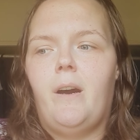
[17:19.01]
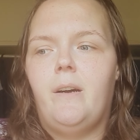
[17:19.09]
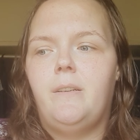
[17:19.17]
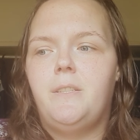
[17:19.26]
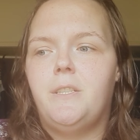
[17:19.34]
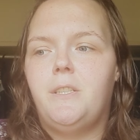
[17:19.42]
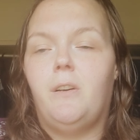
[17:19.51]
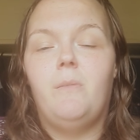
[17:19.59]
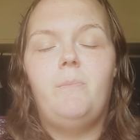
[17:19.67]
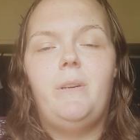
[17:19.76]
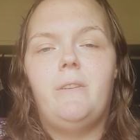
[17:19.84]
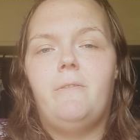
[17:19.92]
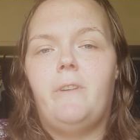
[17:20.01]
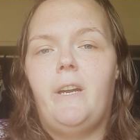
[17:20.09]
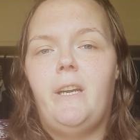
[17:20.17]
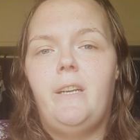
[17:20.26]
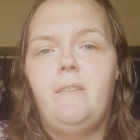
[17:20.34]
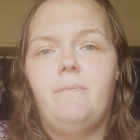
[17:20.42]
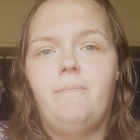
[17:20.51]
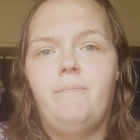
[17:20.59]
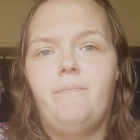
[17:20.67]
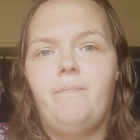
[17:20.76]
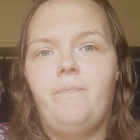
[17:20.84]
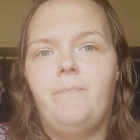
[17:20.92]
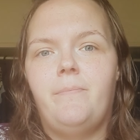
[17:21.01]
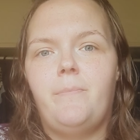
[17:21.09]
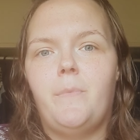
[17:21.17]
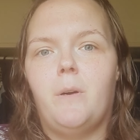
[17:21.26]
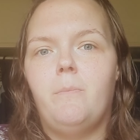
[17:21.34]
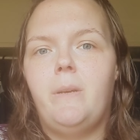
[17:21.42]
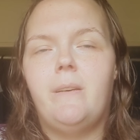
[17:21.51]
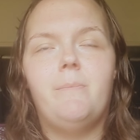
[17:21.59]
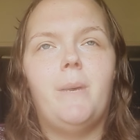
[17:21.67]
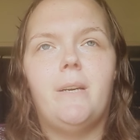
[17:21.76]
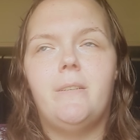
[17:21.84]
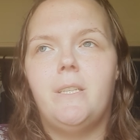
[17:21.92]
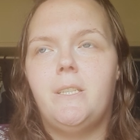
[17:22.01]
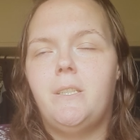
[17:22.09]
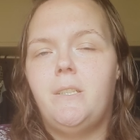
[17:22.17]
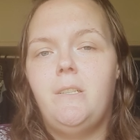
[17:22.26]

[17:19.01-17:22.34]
Just don't be afraid. Don't be embarrassed.